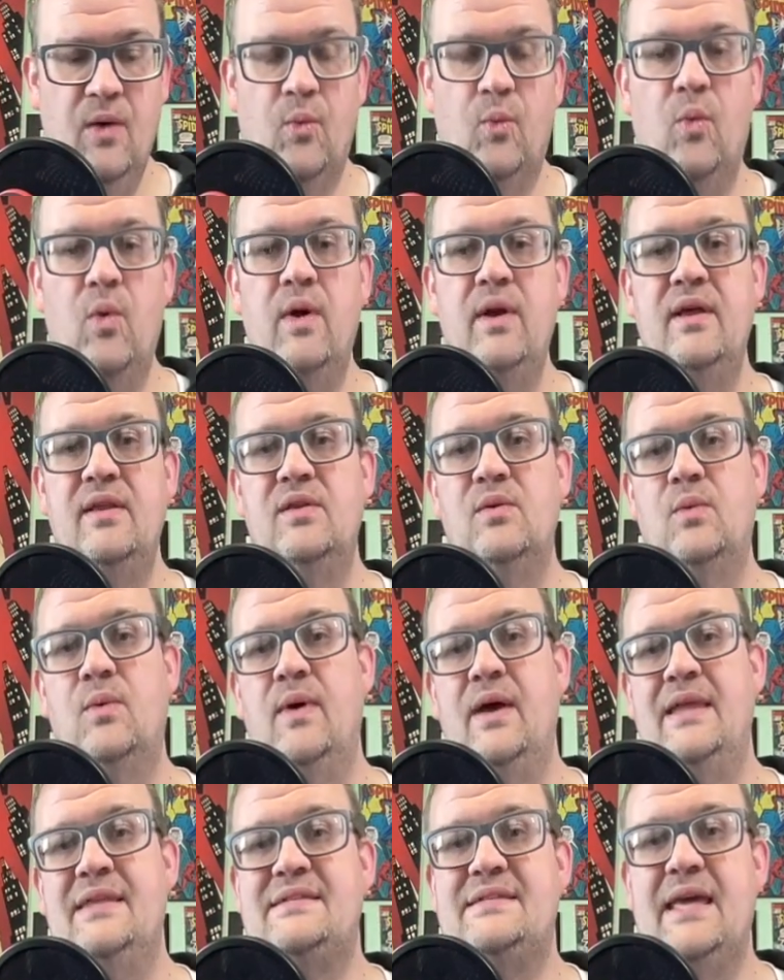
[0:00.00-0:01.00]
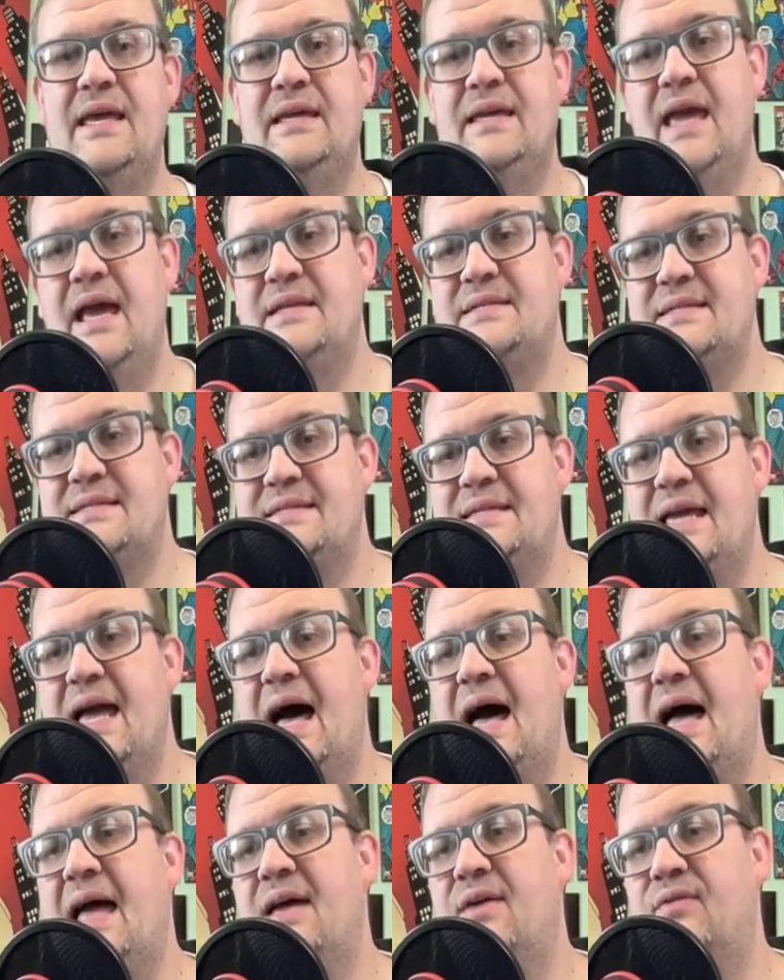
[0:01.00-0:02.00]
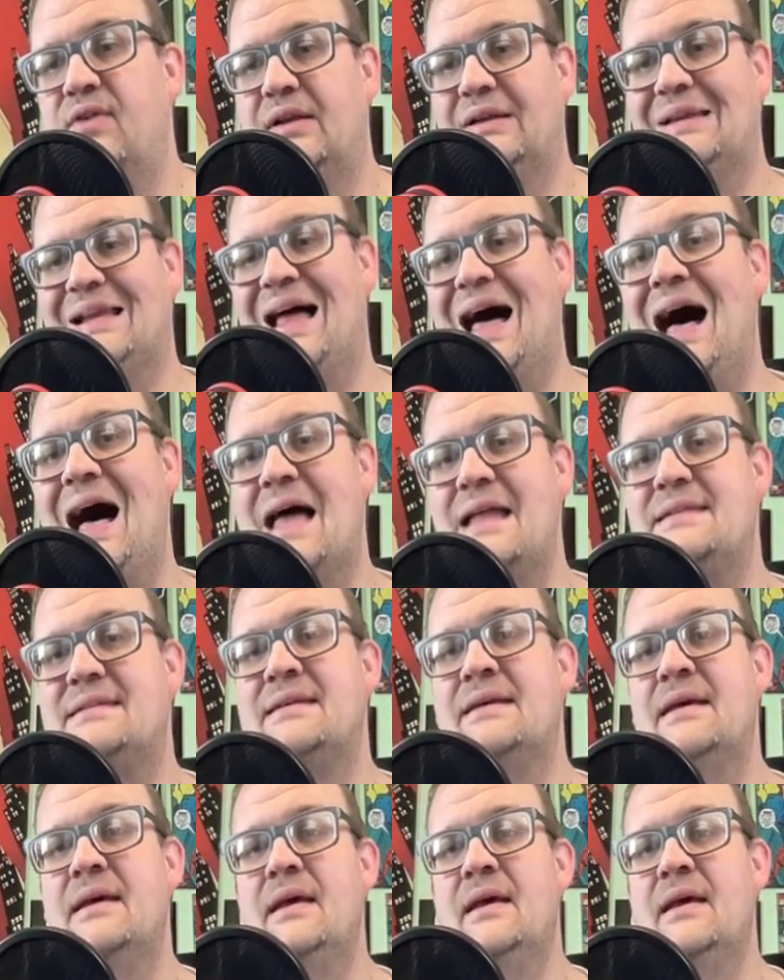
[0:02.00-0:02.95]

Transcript: one of the ones that catches the eye of a lot